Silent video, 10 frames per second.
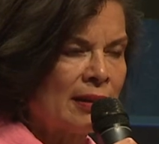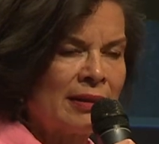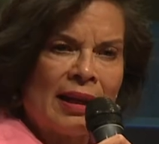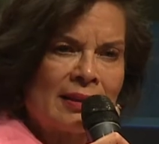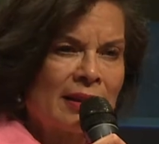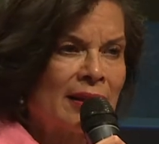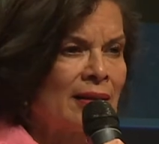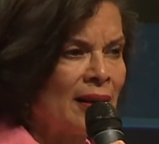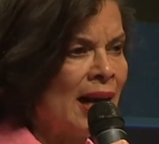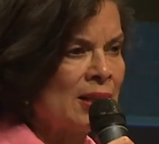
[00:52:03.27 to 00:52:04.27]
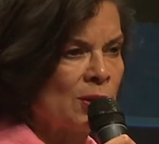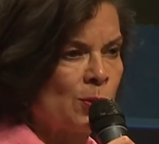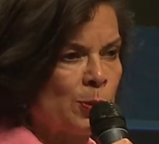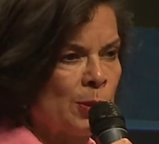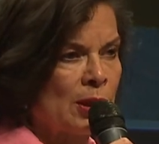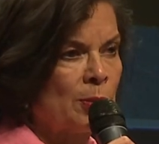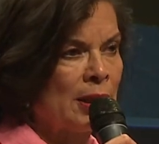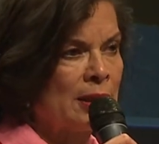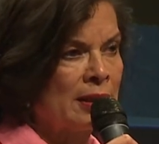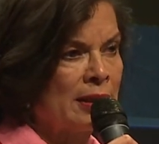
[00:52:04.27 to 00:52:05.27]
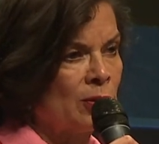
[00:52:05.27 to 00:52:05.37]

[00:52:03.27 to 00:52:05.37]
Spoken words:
that has a responsibility